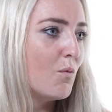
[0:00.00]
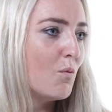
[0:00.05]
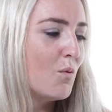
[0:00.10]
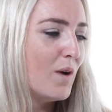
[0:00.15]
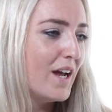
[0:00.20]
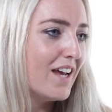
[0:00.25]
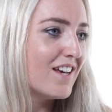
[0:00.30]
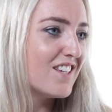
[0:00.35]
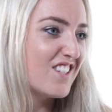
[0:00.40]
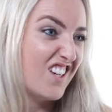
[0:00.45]

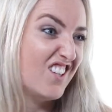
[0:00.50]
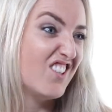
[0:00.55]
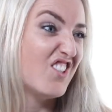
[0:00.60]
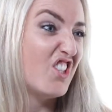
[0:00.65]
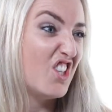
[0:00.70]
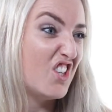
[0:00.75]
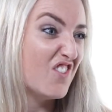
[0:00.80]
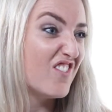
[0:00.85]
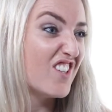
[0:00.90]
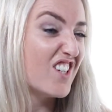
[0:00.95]
We as
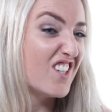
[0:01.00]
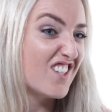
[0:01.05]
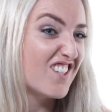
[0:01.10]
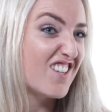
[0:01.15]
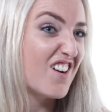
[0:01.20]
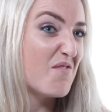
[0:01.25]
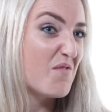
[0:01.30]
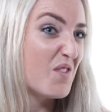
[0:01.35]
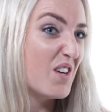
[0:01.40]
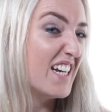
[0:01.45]
consumers
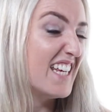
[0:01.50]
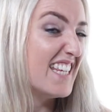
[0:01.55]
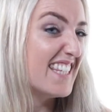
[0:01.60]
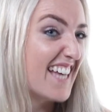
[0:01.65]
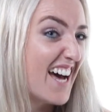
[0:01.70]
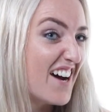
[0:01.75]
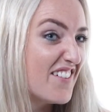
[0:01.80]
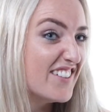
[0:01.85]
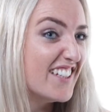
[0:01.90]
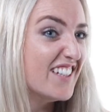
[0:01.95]
are pretty
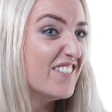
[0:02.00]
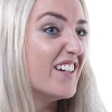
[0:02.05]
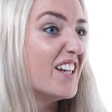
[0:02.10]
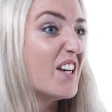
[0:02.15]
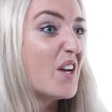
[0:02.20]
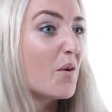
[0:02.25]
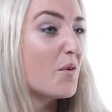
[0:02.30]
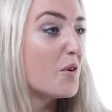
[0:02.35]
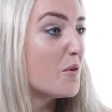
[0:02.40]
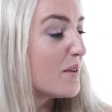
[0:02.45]
savvy. We
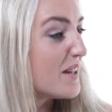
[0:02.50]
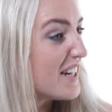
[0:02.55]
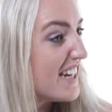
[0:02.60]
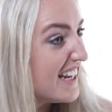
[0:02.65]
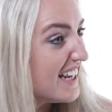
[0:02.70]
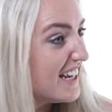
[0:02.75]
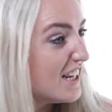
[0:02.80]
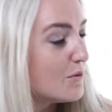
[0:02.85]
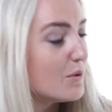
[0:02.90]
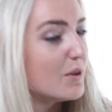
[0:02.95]
know what we
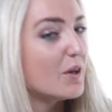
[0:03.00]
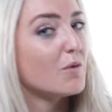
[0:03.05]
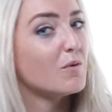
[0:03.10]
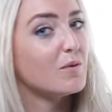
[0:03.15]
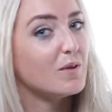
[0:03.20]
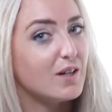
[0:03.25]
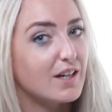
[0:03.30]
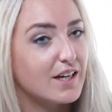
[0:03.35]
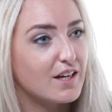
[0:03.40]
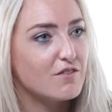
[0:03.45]
need, we know what
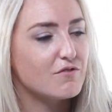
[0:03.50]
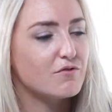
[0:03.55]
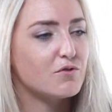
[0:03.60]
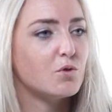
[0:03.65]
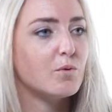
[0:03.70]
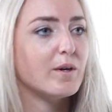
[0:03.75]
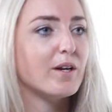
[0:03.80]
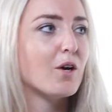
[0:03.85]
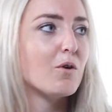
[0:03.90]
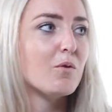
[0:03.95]
we're looking for,
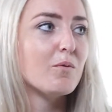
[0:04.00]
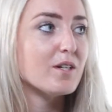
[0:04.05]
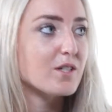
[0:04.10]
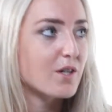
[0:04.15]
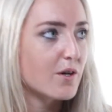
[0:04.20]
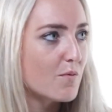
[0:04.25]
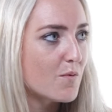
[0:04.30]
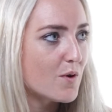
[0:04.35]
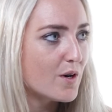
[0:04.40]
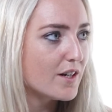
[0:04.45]
we know what we
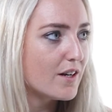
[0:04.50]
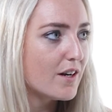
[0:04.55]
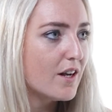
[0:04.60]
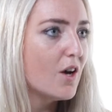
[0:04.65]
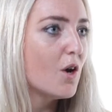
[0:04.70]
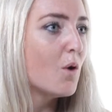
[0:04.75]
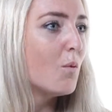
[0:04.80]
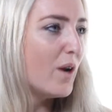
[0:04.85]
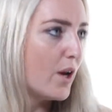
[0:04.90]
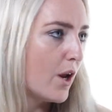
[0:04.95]
don't want,
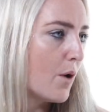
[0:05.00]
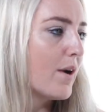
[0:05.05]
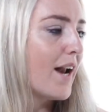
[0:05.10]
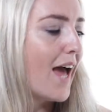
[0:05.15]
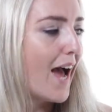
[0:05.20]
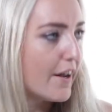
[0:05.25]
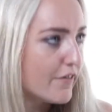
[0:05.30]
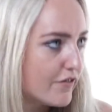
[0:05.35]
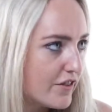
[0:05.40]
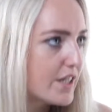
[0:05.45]
we know what
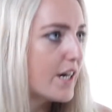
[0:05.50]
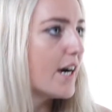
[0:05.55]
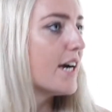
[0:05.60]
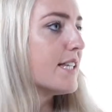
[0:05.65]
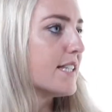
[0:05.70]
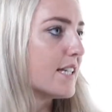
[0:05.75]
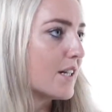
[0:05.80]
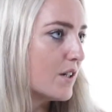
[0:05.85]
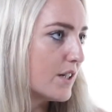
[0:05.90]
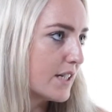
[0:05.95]

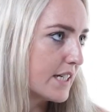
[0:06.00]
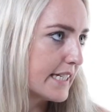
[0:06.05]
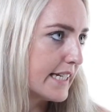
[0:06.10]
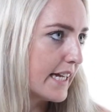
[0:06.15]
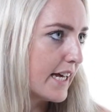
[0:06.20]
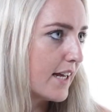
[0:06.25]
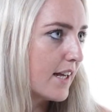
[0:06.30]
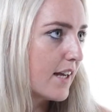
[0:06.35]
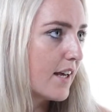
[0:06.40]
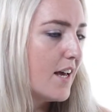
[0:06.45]
advertising looks
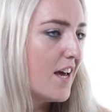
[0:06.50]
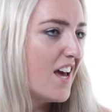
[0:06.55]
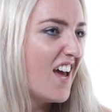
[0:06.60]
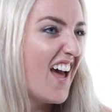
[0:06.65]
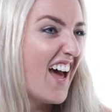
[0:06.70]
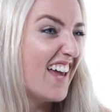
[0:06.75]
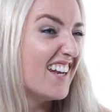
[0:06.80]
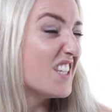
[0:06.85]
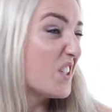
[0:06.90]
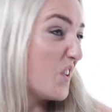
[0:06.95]
like,
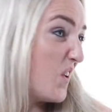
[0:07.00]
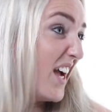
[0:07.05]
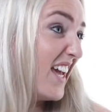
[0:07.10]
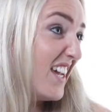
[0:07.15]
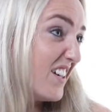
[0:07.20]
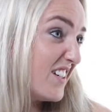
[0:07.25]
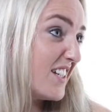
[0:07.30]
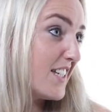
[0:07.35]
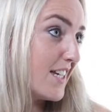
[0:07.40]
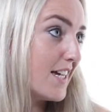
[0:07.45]
and it's quite
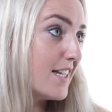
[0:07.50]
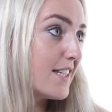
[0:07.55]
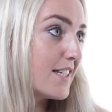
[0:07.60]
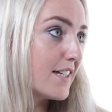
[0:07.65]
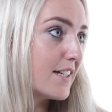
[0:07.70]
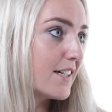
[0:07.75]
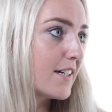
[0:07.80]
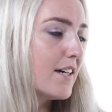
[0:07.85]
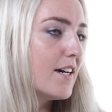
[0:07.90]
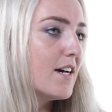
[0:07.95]

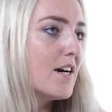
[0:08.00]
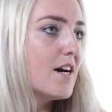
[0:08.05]
irritating.